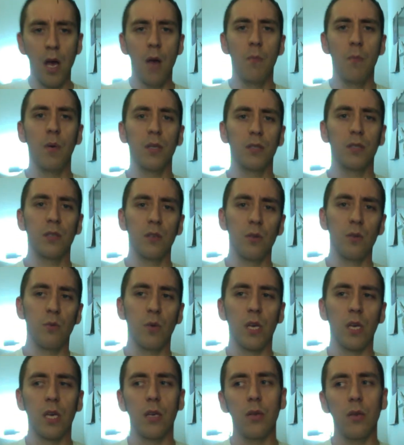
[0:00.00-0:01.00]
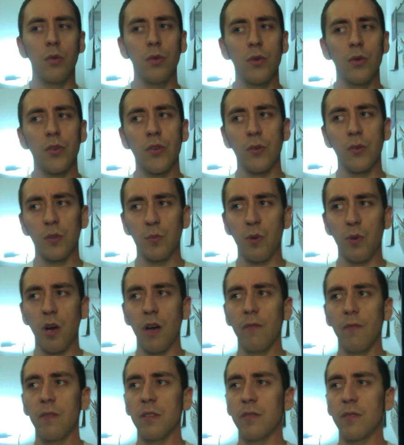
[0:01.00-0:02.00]
but so that we can use those
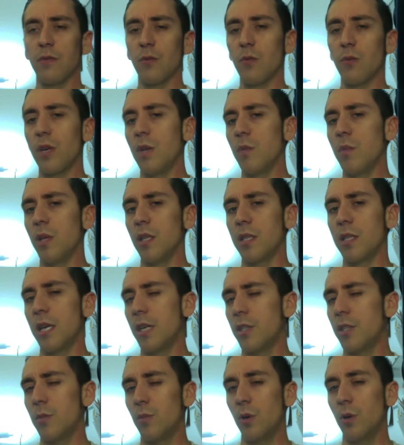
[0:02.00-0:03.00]
profits for rehabilitation